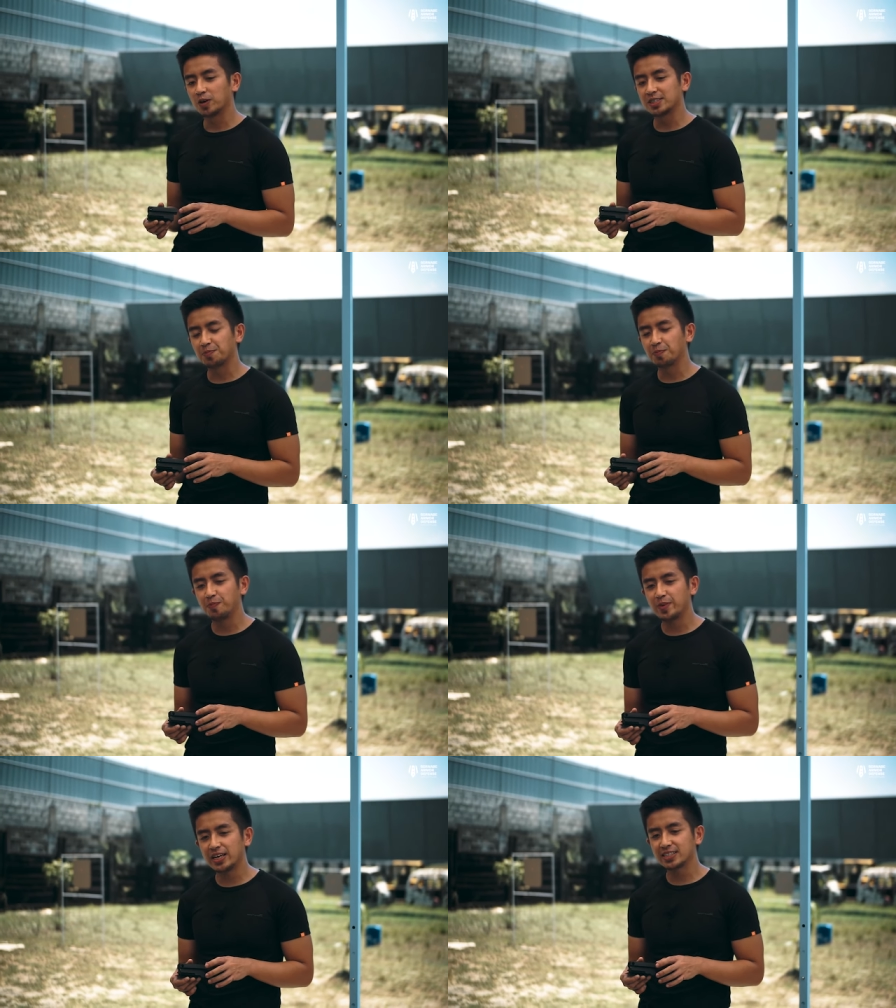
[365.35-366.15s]
which
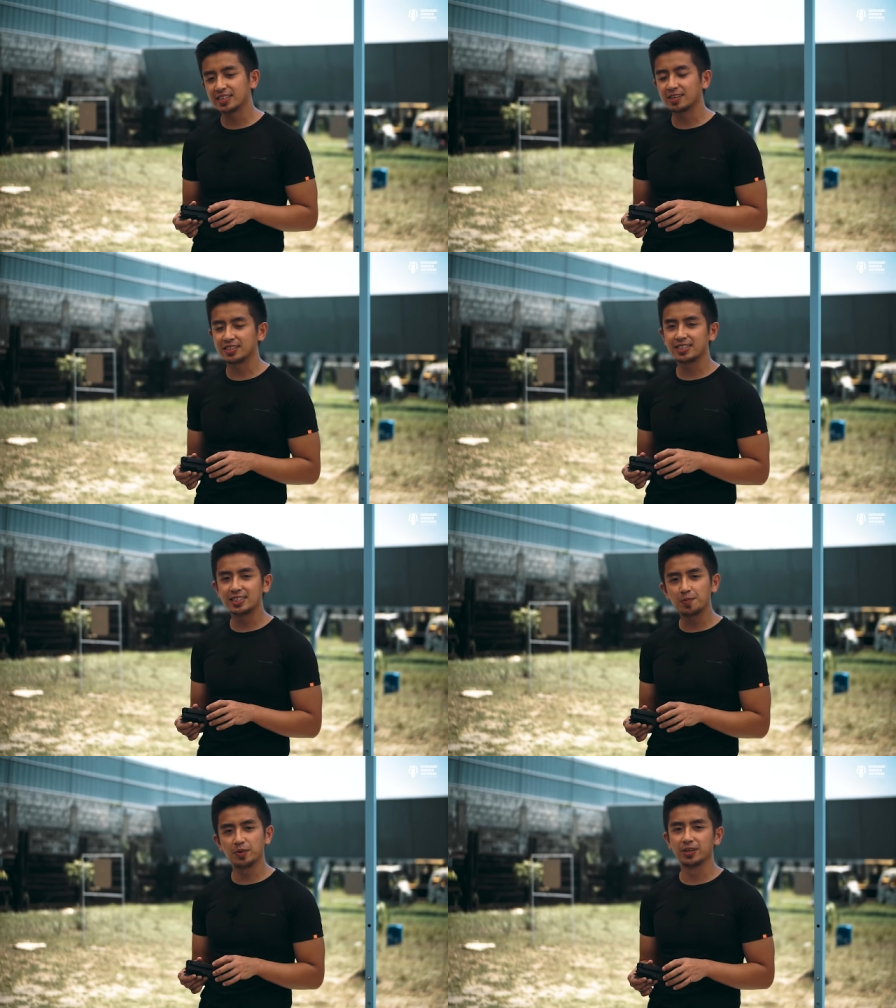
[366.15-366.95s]
makes it
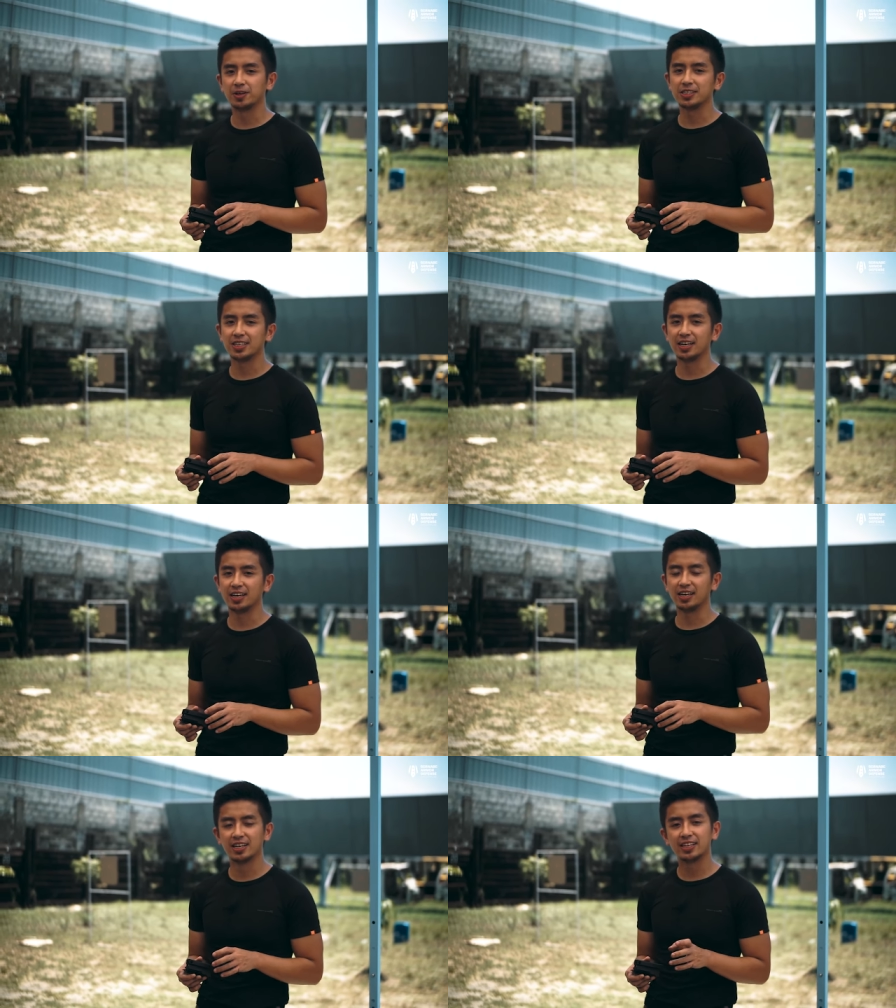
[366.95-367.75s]
similar
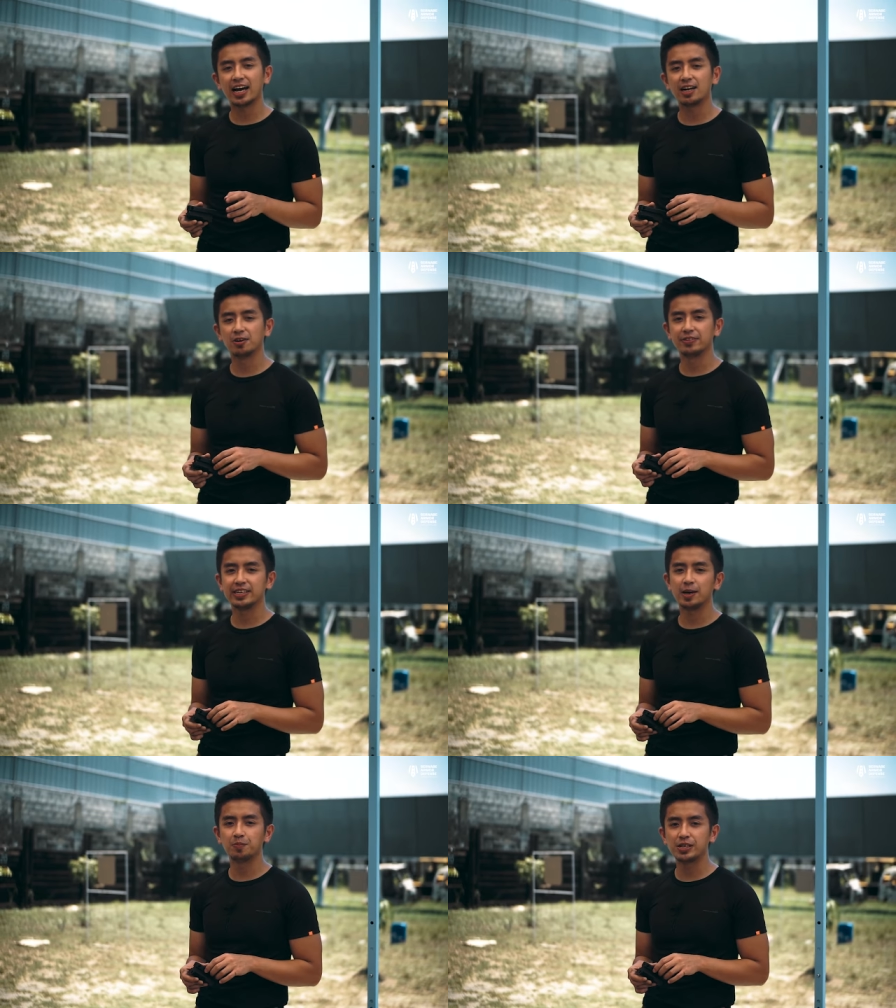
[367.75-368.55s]
to that
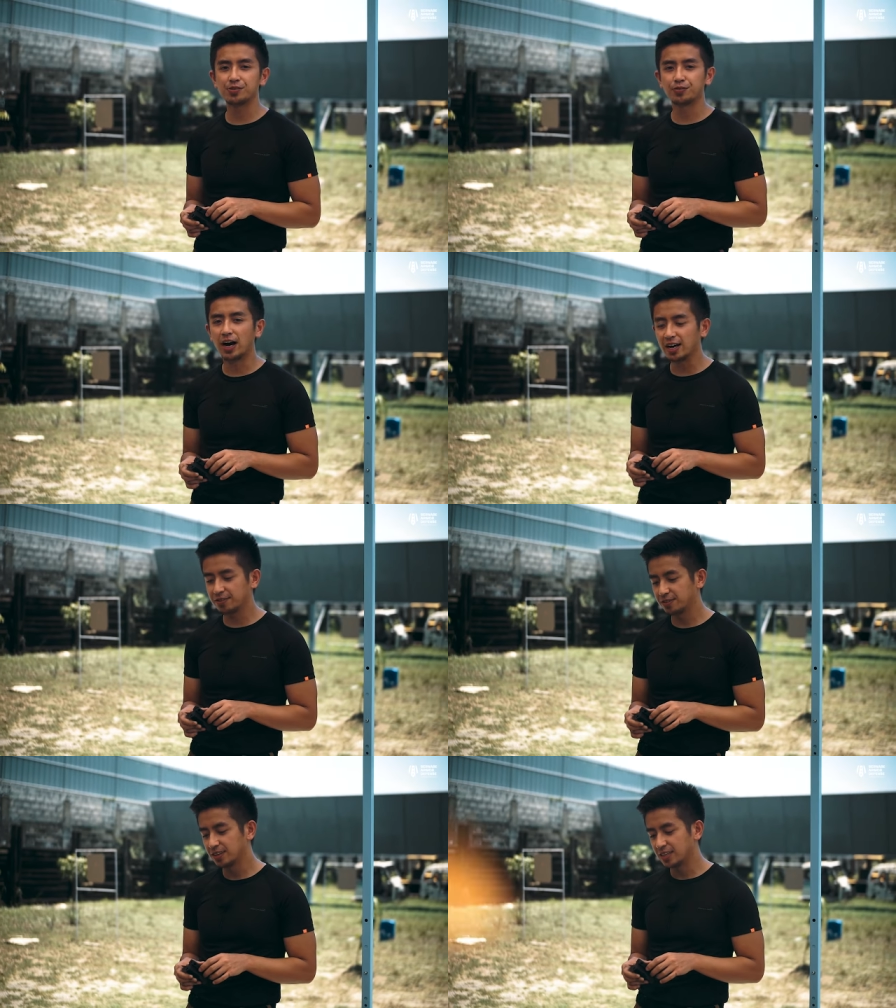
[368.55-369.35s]
of the M P
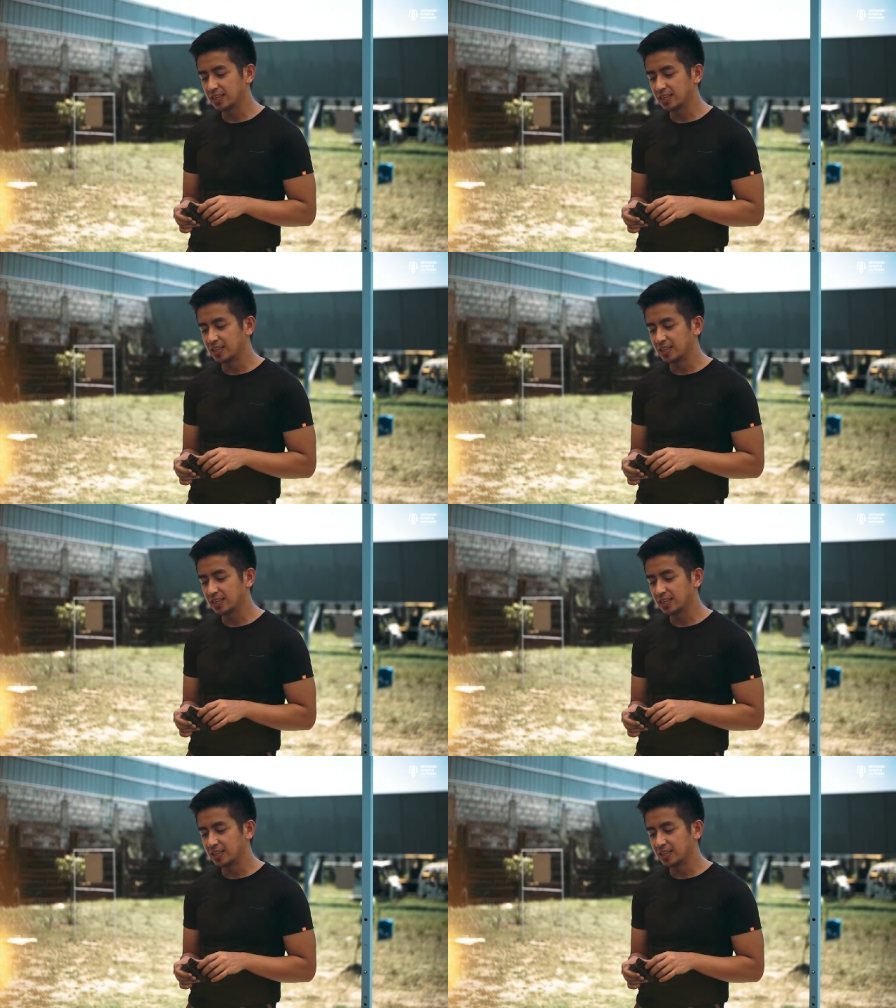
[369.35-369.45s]
five.